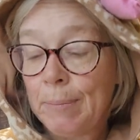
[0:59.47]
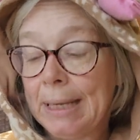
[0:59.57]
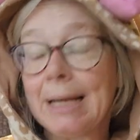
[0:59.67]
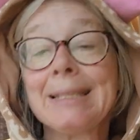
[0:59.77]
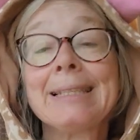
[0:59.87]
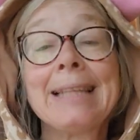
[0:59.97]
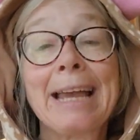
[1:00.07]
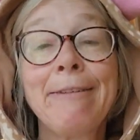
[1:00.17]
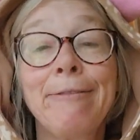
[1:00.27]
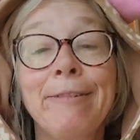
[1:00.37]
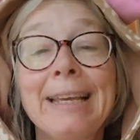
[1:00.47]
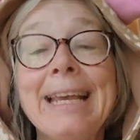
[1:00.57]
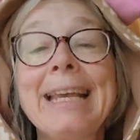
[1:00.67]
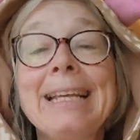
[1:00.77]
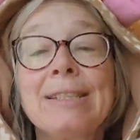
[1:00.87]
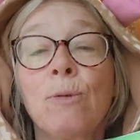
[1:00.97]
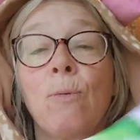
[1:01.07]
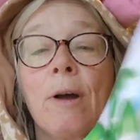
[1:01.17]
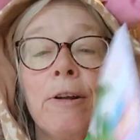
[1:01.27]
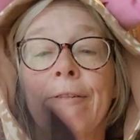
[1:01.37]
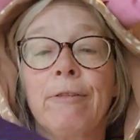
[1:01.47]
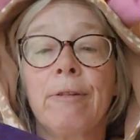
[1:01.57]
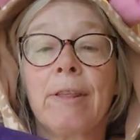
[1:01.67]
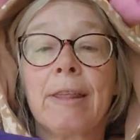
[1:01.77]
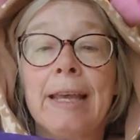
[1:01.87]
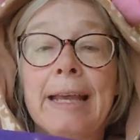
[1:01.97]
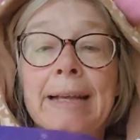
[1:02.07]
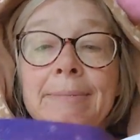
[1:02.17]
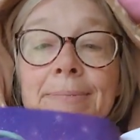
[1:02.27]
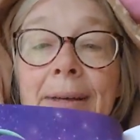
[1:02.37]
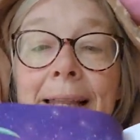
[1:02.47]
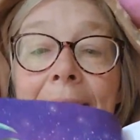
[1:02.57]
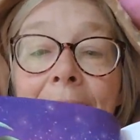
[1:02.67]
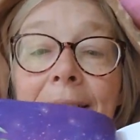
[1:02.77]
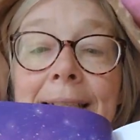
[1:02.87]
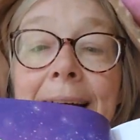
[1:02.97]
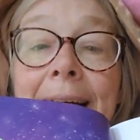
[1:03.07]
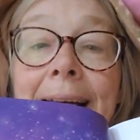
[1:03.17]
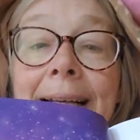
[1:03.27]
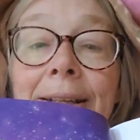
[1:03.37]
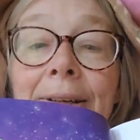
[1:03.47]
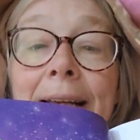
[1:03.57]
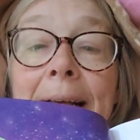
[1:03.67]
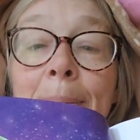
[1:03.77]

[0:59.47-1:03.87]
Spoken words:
because life is a wonderful thing. There's Kai, looking